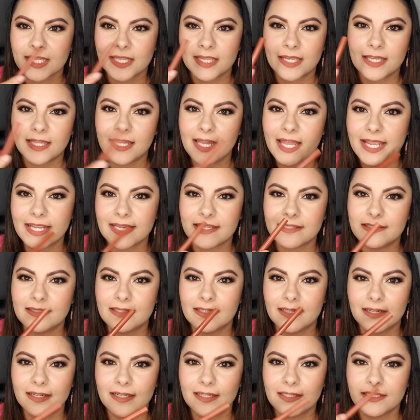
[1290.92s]
like
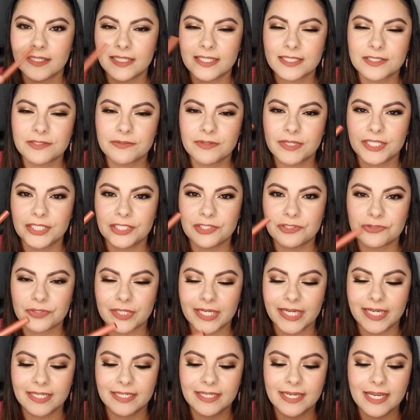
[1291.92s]
done, it's already
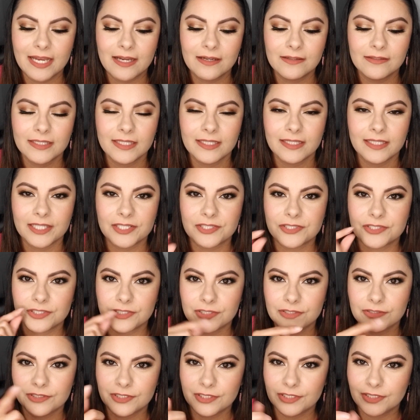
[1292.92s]
drying down, unless
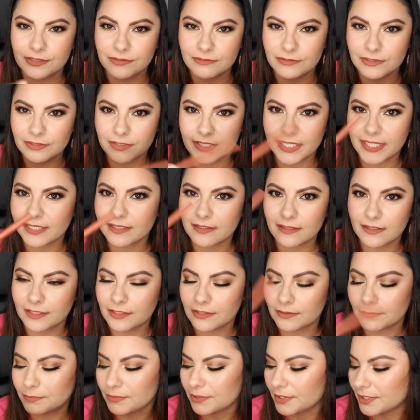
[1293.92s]
you know, do like a
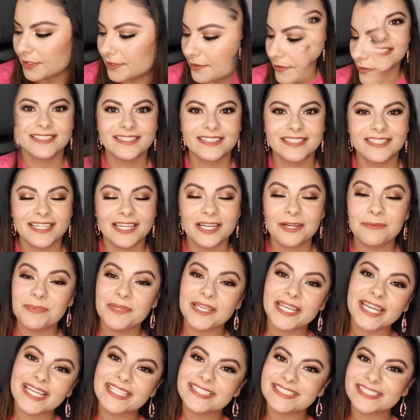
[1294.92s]
little part. I hope you
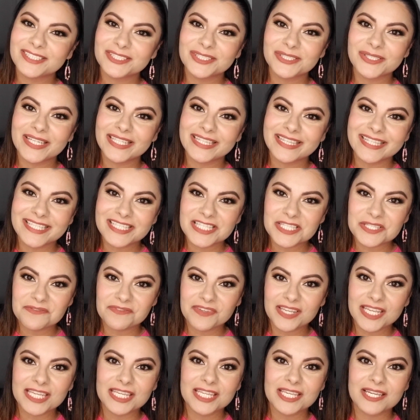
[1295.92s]
guys enjoyed this
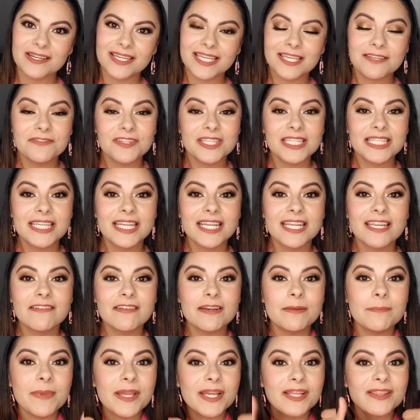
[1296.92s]
video. If you did, give it
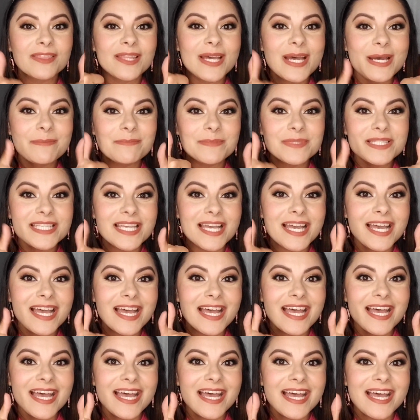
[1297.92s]
a big thumbs
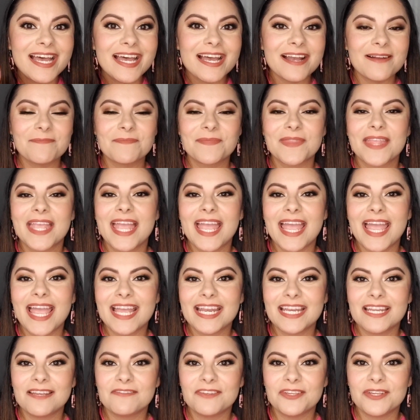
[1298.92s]
up.
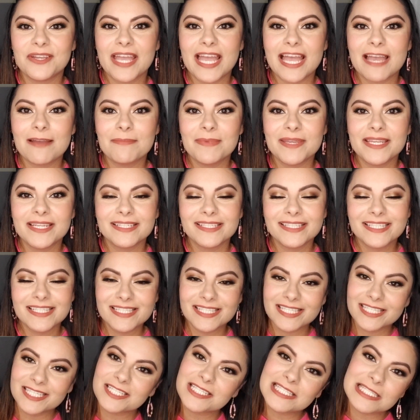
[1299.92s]
And if you haven't,
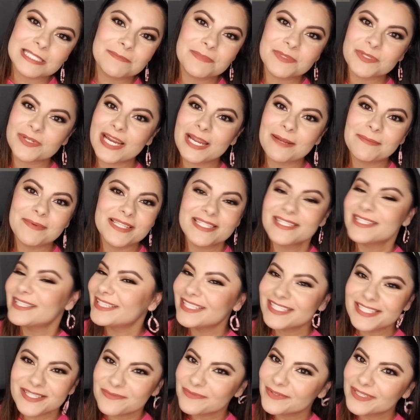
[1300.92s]
consider subscribing to
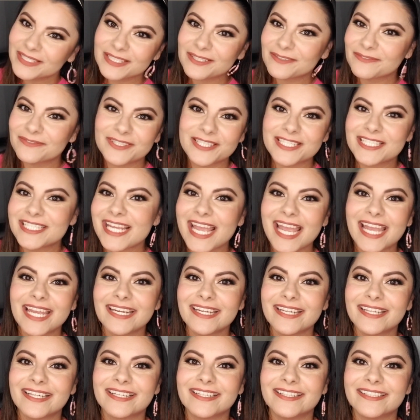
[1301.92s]
this wonderful
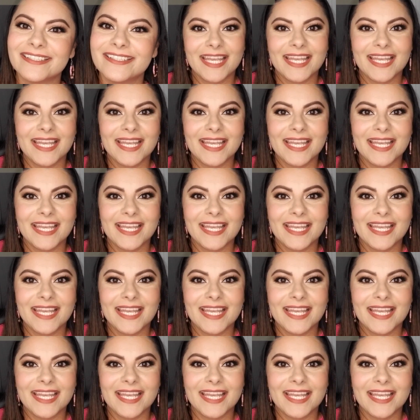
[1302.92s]
channel.